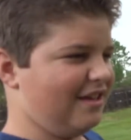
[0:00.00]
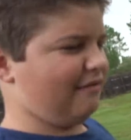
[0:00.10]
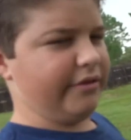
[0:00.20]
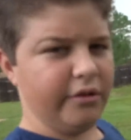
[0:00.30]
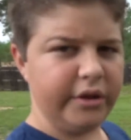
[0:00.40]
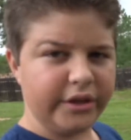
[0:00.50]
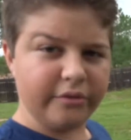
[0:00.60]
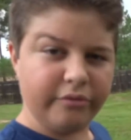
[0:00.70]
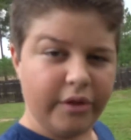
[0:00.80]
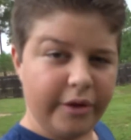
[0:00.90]
If you don't like the
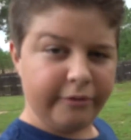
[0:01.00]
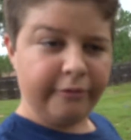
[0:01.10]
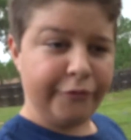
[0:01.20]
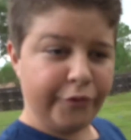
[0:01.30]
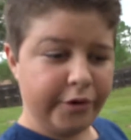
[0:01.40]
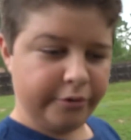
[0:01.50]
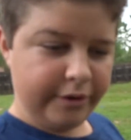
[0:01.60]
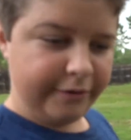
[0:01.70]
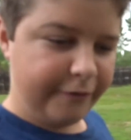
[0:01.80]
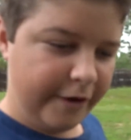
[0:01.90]
weather in Florida,
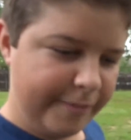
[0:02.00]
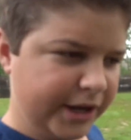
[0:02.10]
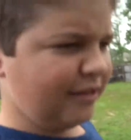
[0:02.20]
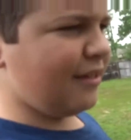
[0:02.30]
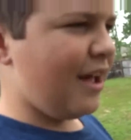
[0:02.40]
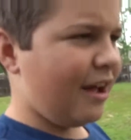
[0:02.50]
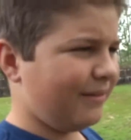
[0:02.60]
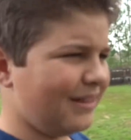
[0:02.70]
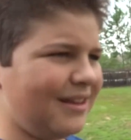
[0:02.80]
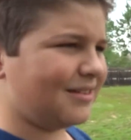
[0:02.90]
wait 5 minutes. I
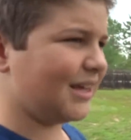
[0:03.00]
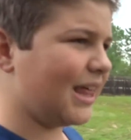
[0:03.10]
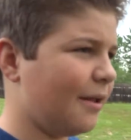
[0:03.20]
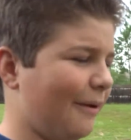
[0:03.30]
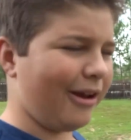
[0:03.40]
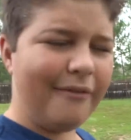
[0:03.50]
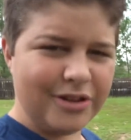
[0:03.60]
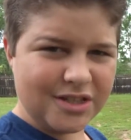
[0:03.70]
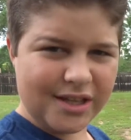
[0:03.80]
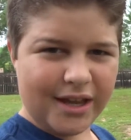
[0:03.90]
feel like they say that about every
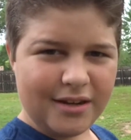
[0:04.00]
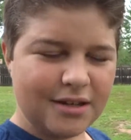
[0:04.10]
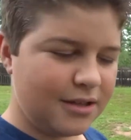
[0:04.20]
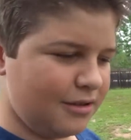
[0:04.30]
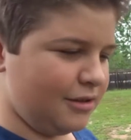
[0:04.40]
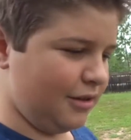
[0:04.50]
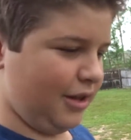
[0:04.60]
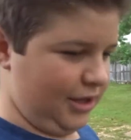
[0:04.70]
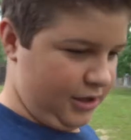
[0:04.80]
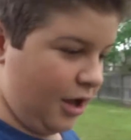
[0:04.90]
state.
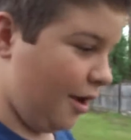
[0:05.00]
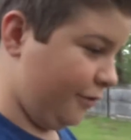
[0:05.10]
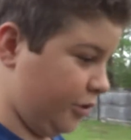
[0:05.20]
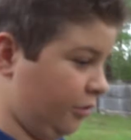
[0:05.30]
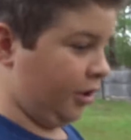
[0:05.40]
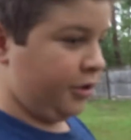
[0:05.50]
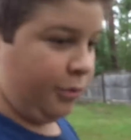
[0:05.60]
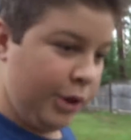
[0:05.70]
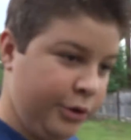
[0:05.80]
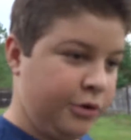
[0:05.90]
Like, if you don't like the
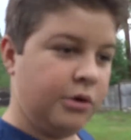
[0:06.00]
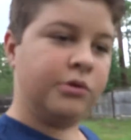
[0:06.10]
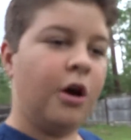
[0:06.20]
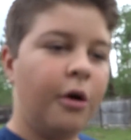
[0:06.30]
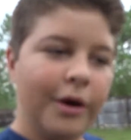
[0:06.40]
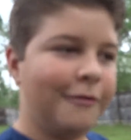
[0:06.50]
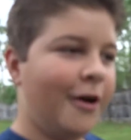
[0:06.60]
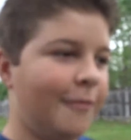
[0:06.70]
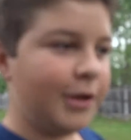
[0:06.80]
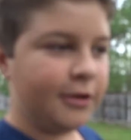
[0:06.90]
weather in Utah, wait
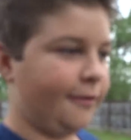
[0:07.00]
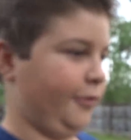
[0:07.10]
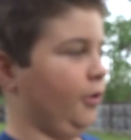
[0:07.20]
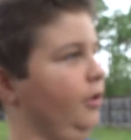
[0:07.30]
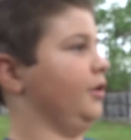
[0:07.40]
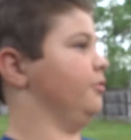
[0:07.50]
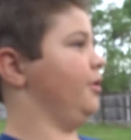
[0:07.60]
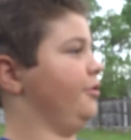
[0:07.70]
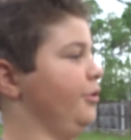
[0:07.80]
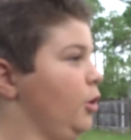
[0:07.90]
5 minutes. If you don't like the
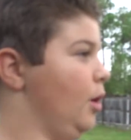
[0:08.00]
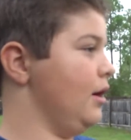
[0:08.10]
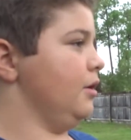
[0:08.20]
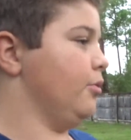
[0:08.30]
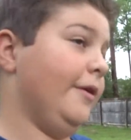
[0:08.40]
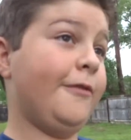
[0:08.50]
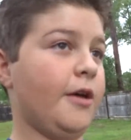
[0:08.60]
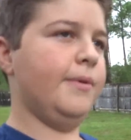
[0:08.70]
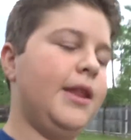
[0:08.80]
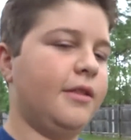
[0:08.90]
weather in Ohio, wait
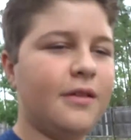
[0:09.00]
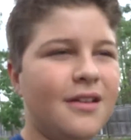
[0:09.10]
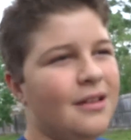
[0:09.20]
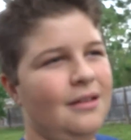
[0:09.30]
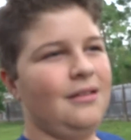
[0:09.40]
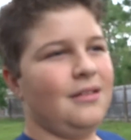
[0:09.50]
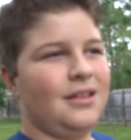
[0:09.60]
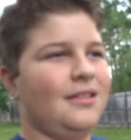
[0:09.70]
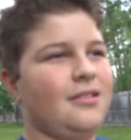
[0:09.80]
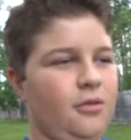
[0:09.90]
5 minutes.
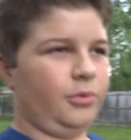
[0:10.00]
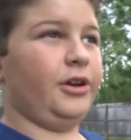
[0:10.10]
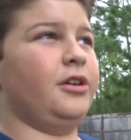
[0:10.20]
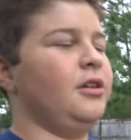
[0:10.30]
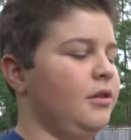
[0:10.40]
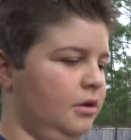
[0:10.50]
It's so weird.